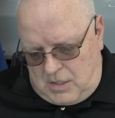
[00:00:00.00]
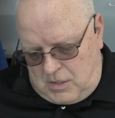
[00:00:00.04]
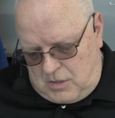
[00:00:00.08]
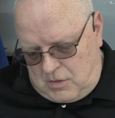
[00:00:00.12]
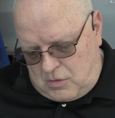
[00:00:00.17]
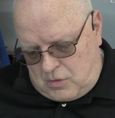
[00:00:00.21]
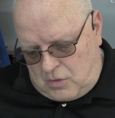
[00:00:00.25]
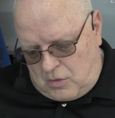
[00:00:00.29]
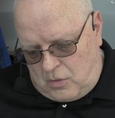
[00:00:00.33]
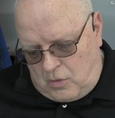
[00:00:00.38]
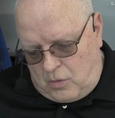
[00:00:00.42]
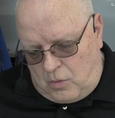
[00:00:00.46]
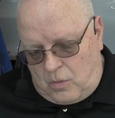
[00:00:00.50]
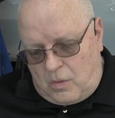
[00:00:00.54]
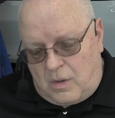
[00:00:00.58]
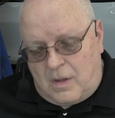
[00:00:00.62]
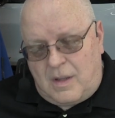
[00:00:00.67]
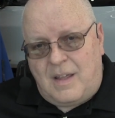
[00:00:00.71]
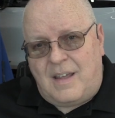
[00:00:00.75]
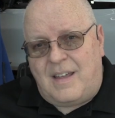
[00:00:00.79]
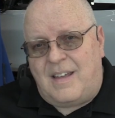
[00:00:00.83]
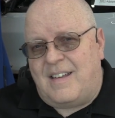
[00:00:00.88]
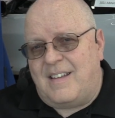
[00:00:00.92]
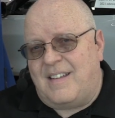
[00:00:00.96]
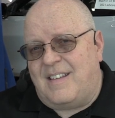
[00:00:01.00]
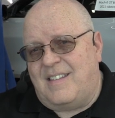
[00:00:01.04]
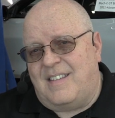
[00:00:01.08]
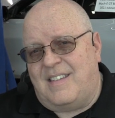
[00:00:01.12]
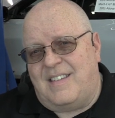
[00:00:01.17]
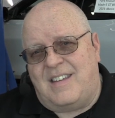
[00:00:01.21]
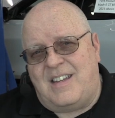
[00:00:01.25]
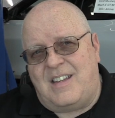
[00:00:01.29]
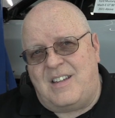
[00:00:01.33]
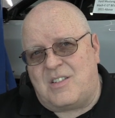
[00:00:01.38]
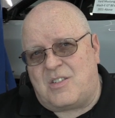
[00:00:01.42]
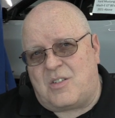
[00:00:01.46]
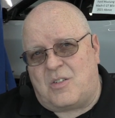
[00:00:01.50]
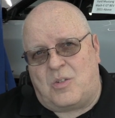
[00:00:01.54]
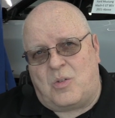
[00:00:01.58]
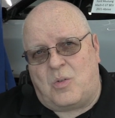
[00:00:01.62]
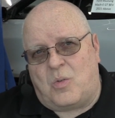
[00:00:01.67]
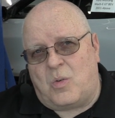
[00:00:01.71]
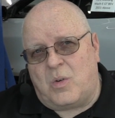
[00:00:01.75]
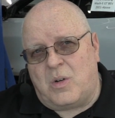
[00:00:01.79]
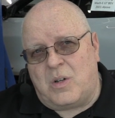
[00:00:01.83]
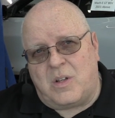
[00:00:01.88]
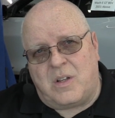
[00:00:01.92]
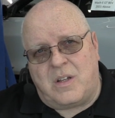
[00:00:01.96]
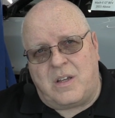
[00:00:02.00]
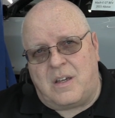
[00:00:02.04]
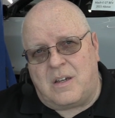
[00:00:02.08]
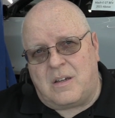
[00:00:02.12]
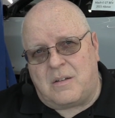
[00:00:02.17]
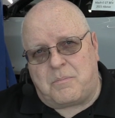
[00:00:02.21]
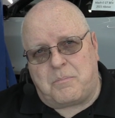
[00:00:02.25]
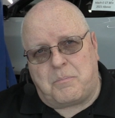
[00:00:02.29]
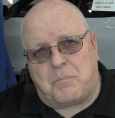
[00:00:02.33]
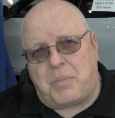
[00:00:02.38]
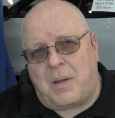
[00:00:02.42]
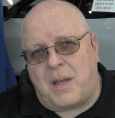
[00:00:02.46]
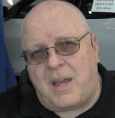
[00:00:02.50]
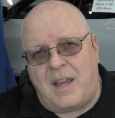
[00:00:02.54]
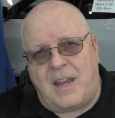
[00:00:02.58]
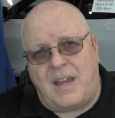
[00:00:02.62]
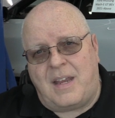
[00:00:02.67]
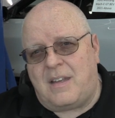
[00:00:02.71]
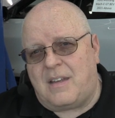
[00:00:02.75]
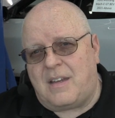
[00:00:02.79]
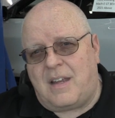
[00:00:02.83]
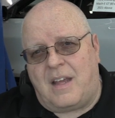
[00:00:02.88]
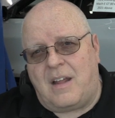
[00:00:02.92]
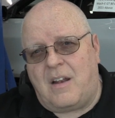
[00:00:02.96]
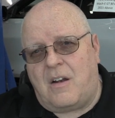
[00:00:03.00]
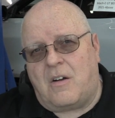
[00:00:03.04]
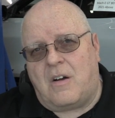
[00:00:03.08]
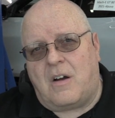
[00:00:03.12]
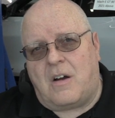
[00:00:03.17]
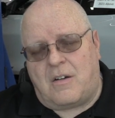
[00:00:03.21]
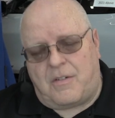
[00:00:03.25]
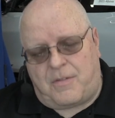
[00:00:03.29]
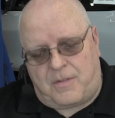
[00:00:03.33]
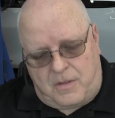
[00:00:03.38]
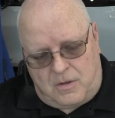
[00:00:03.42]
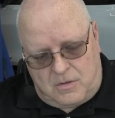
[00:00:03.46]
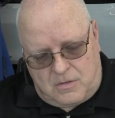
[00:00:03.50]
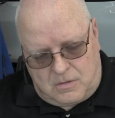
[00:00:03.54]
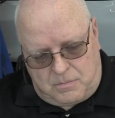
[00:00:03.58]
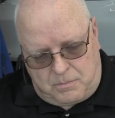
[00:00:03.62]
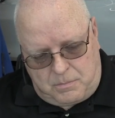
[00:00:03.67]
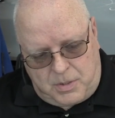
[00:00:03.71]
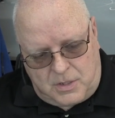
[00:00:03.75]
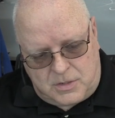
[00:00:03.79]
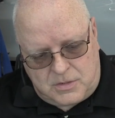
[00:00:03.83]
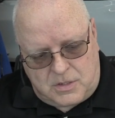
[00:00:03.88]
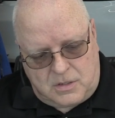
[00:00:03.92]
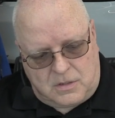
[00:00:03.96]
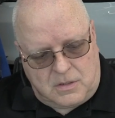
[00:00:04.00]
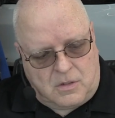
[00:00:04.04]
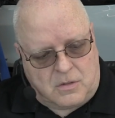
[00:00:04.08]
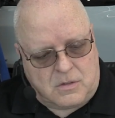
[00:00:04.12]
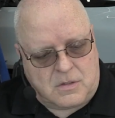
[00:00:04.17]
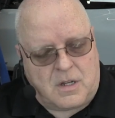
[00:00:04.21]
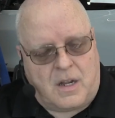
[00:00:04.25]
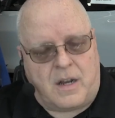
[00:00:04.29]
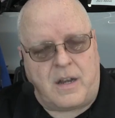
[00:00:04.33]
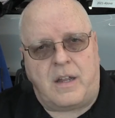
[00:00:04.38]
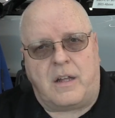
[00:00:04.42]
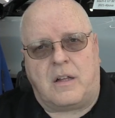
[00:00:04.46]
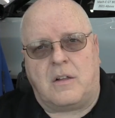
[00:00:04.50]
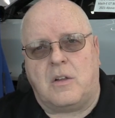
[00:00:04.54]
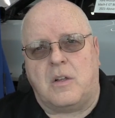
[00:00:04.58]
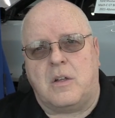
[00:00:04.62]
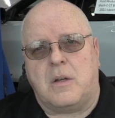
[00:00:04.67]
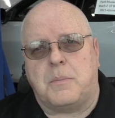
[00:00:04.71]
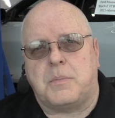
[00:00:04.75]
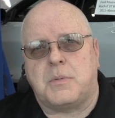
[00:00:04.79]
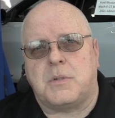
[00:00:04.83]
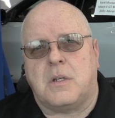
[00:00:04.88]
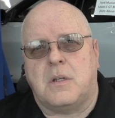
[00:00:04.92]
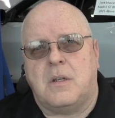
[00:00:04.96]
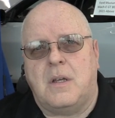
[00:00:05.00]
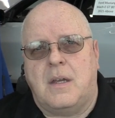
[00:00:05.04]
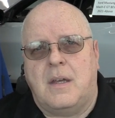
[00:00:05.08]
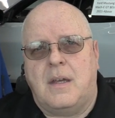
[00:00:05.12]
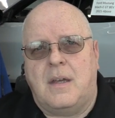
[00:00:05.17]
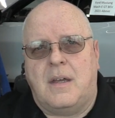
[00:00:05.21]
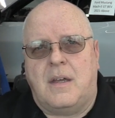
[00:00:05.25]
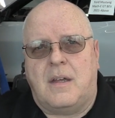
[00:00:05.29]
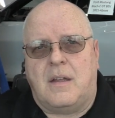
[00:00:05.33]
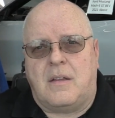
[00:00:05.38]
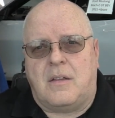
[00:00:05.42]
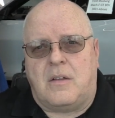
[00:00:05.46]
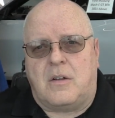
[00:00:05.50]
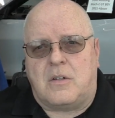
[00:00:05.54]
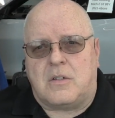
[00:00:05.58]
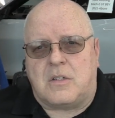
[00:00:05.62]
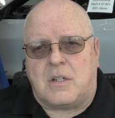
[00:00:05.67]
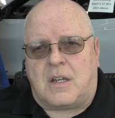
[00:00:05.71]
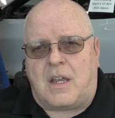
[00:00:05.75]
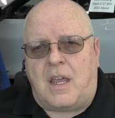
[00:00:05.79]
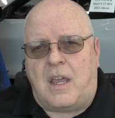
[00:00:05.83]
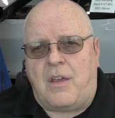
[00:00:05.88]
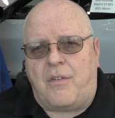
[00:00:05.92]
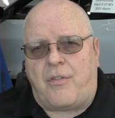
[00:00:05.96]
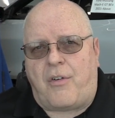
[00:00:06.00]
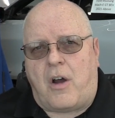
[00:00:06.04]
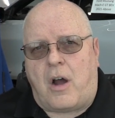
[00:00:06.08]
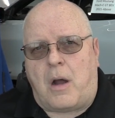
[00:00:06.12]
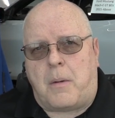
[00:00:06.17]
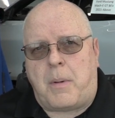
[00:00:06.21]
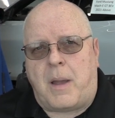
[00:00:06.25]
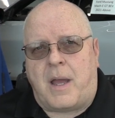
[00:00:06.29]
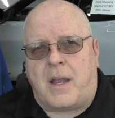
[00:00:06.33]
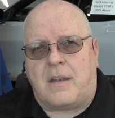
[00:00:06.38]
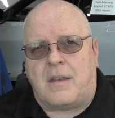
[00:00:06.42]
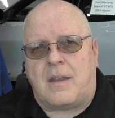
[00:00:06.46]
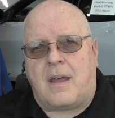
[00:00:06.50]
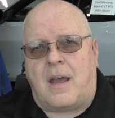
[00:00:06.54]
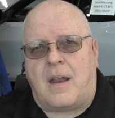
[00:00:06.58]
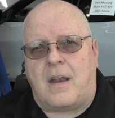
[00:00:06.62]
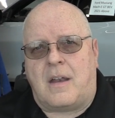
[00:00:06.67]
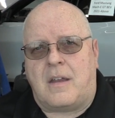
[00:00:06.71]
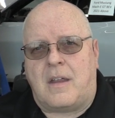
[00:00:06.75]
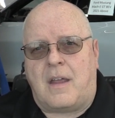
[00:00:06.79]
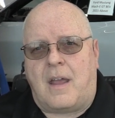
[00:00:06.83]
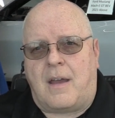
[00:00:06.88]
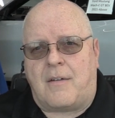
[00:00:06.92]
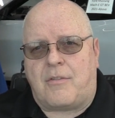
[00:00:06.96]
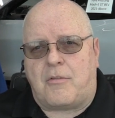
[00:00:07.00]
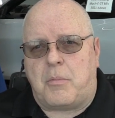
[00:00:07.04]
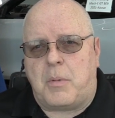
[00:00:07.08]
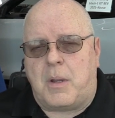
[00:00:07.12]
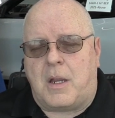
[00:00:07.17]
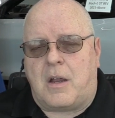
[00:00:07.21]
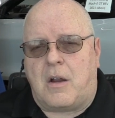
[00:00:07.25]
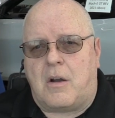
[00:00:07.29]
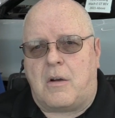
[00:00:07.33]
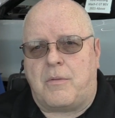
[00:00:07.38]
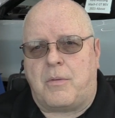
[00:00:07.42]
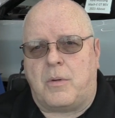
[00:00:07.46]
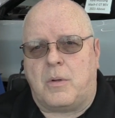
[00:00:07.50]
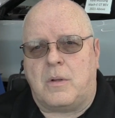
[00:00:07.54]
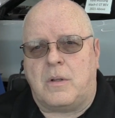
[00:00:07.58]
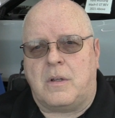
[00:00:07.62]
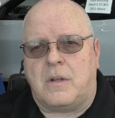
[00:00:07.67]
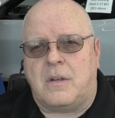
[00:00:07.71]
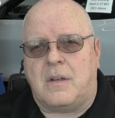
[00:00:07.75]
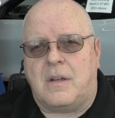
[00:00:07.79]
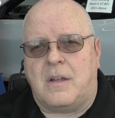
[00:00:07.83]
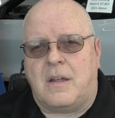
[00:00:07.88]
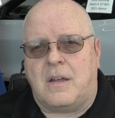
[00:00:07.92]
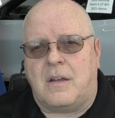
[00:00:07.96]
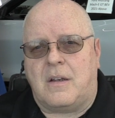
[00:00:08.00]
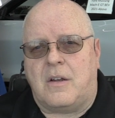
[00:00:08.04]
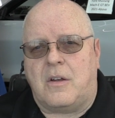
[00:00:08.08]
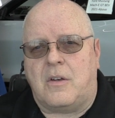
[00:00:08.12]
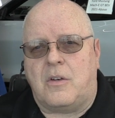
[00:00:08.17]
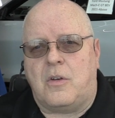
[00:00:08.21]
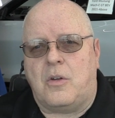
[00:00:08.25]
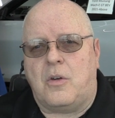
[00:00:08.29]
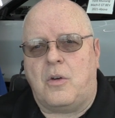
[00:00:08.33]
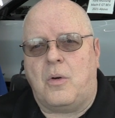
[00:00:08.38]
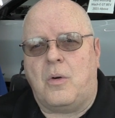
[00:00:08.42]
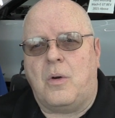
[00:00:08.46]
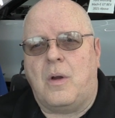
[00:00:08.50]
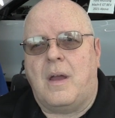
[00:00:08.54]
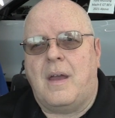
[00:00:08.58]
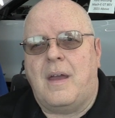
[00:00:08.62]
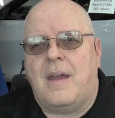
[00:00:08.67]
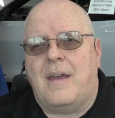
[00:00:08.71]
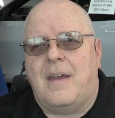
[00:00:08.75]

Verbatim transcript: So these are really a pain to get off. There's a bunch of little tiny clips. There's a key fob antenna you have to be careful and undo.